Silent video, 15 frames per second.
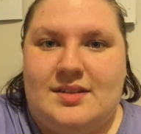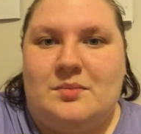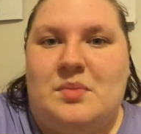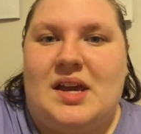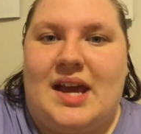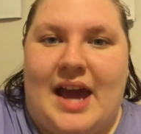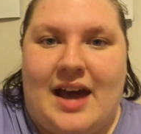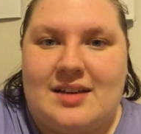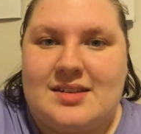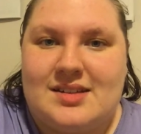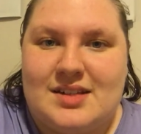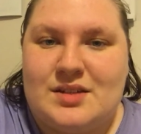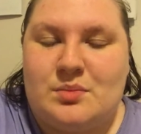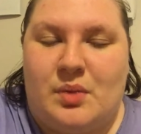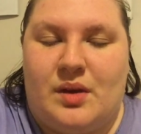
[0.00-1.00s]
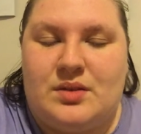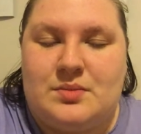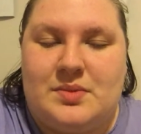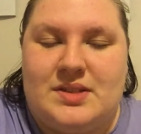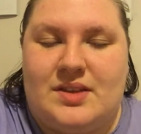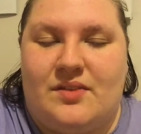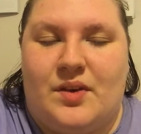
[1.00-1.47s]
and being asked to spell
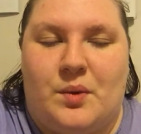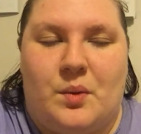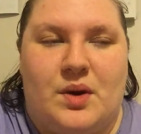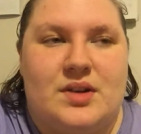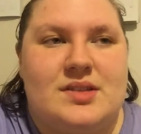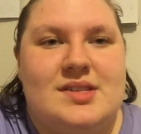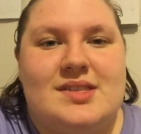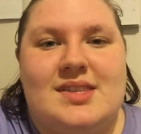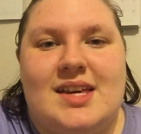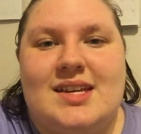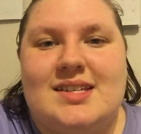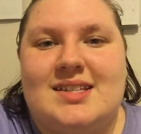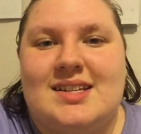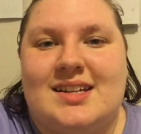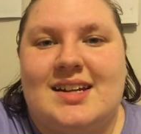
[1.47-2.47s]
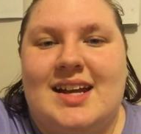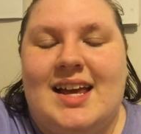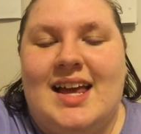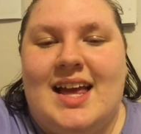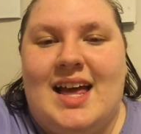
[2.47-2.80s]
specific words and things, and